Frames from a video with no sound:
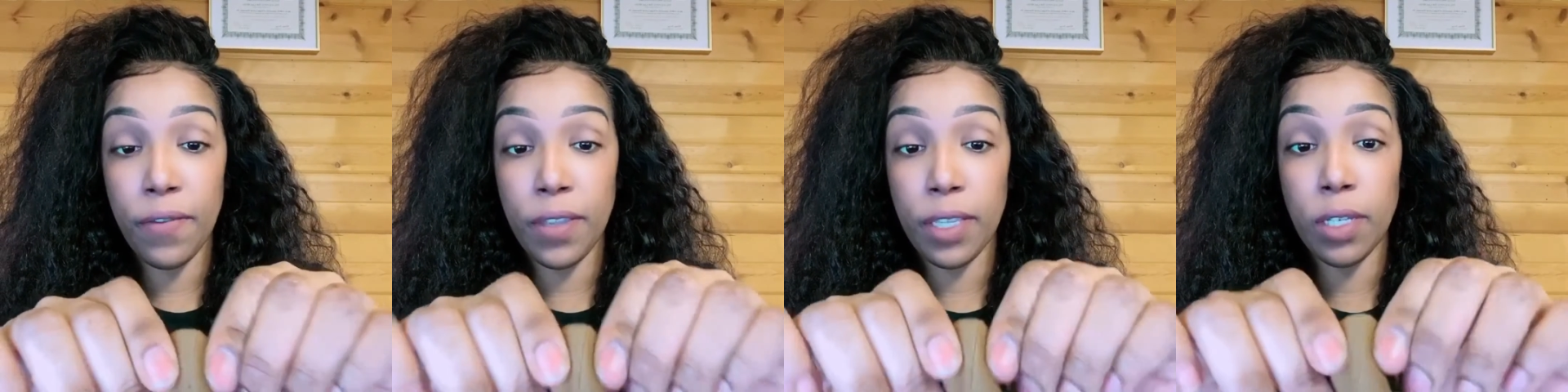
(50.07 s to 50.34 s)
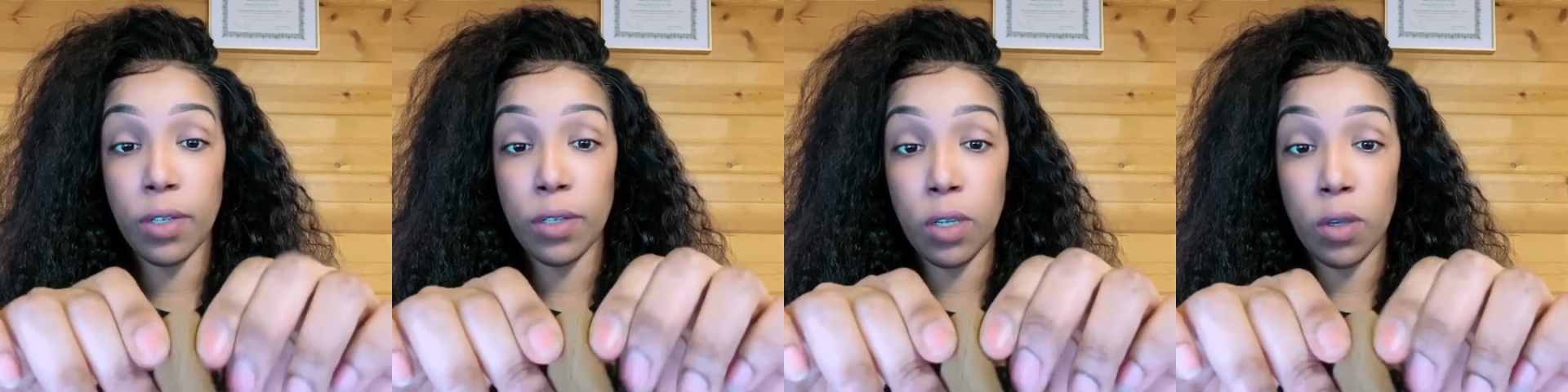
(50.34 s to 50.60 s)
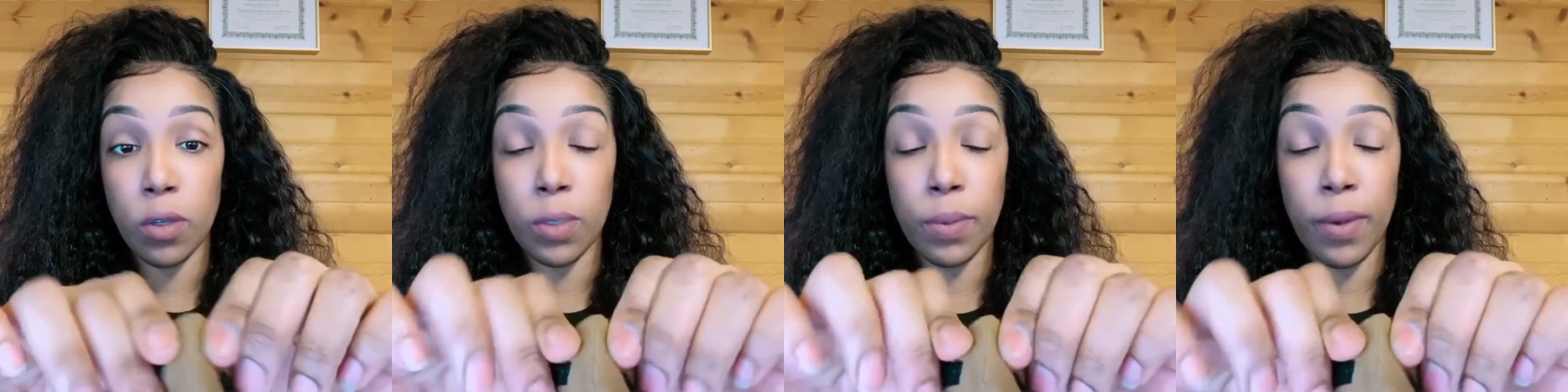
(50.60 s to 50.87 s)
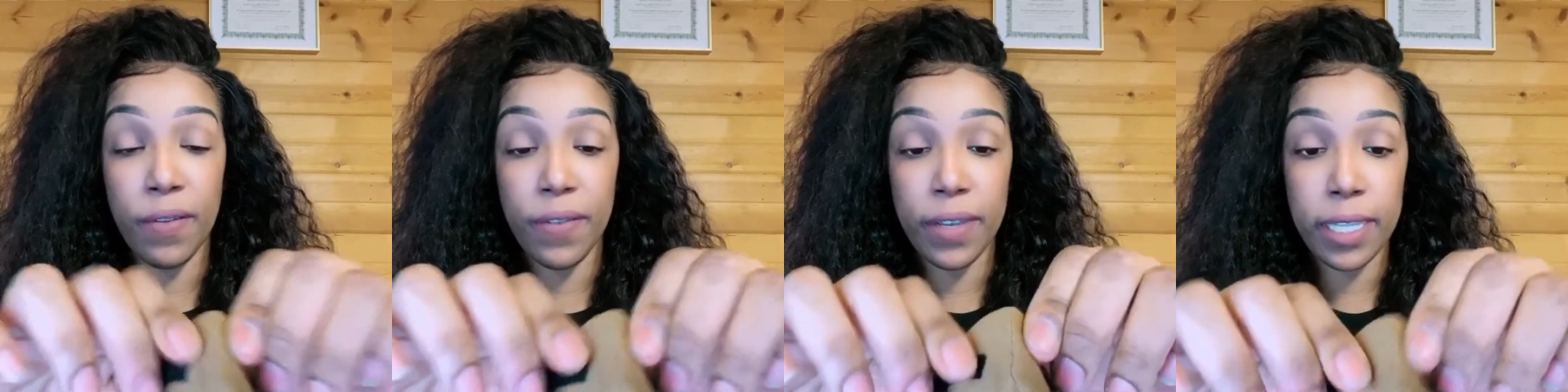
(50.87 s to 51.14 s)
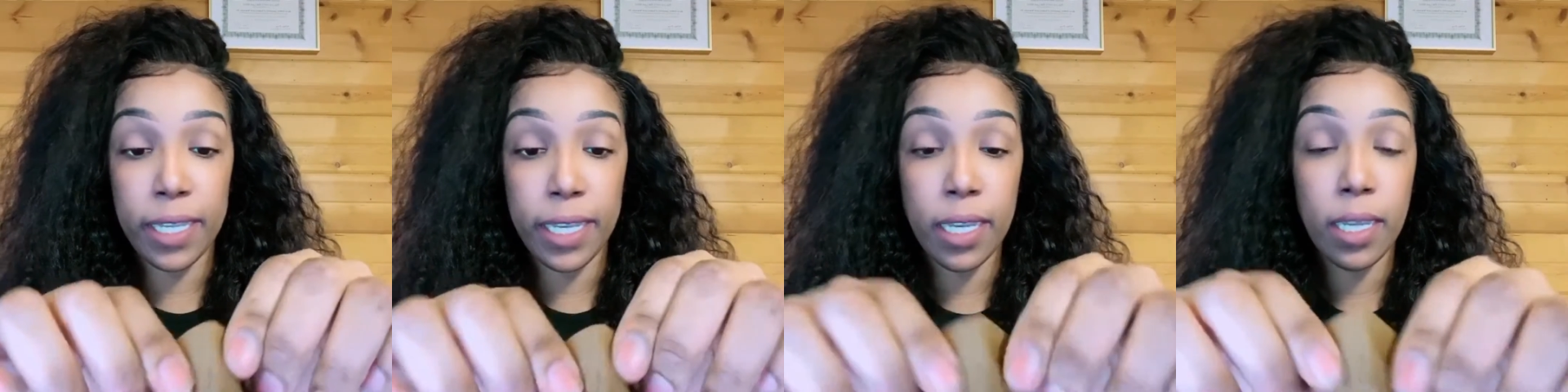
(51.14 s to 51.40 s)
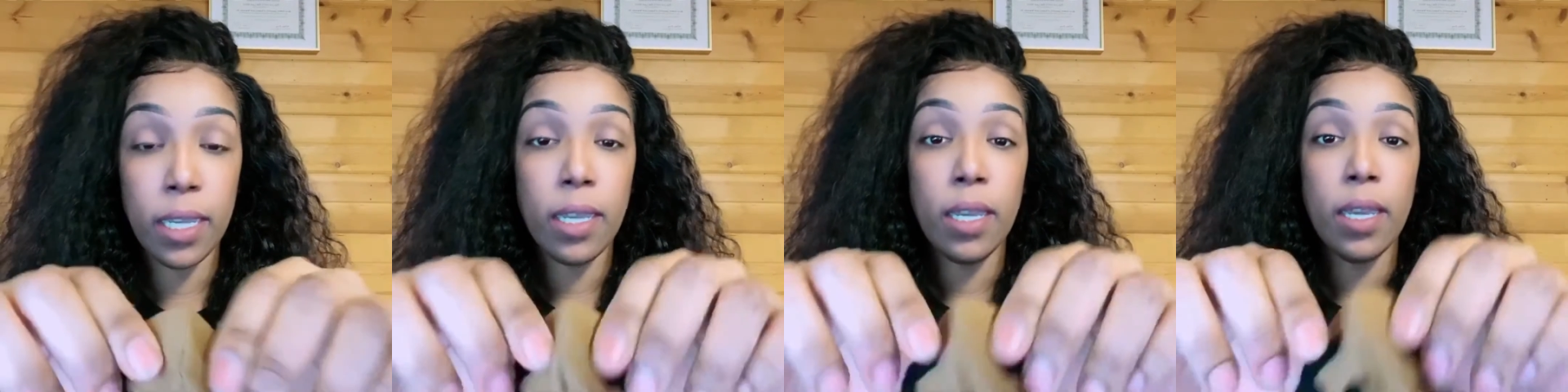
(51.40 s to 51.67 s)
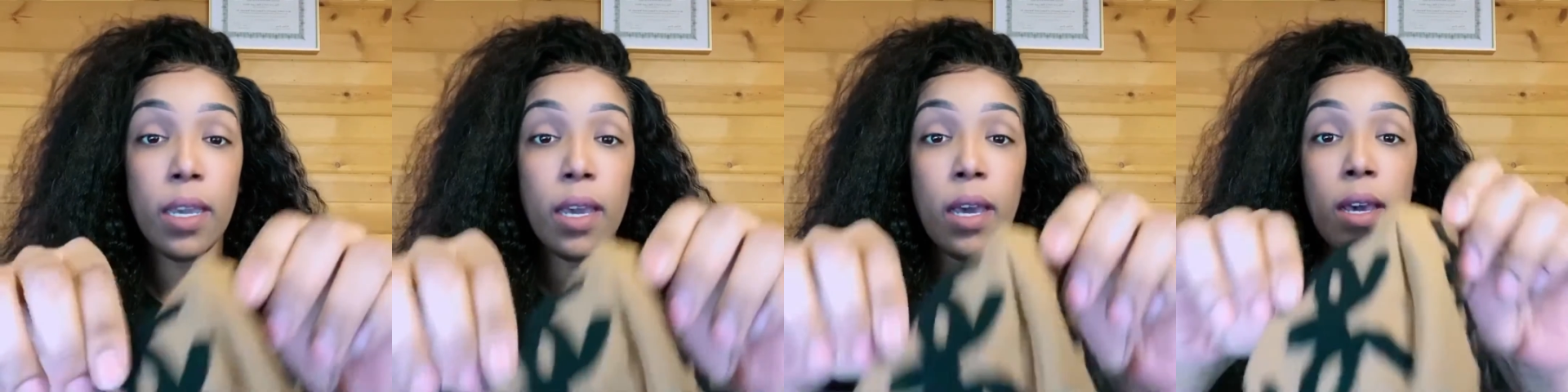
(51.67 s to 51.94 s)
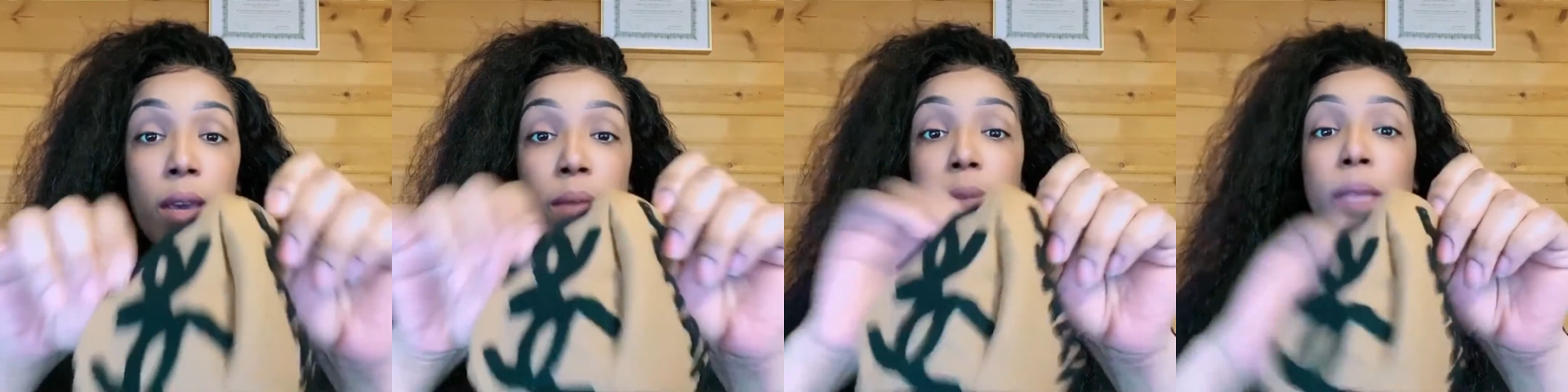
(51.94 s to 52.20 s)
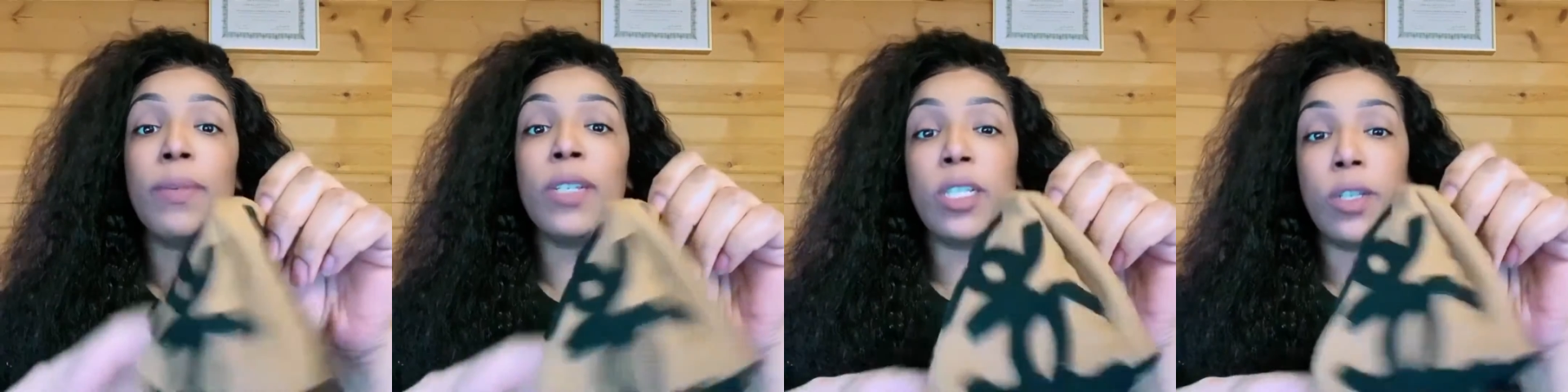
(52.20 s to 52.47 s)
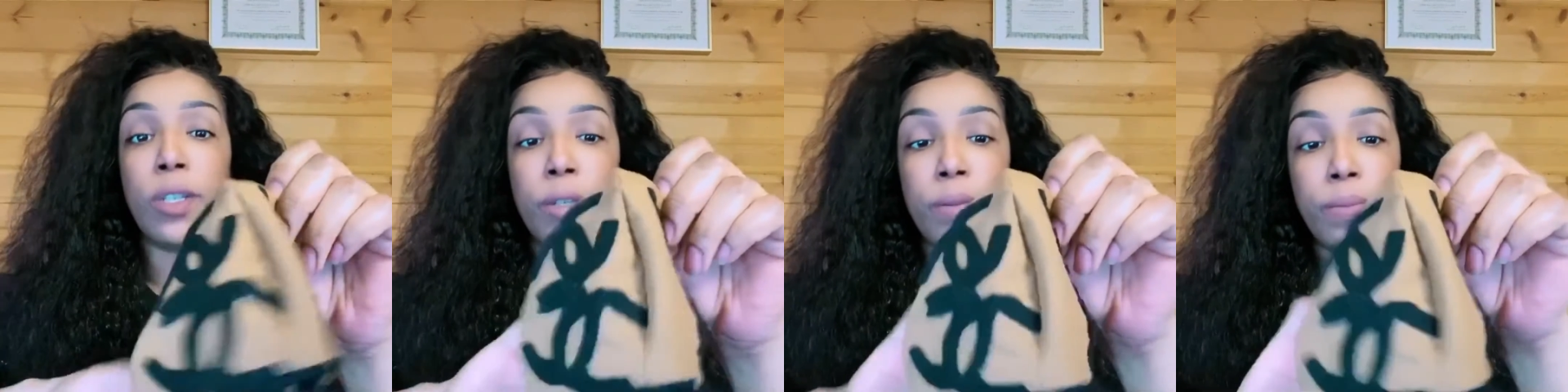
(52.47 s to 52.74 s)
your nose perfectly. Let me show you.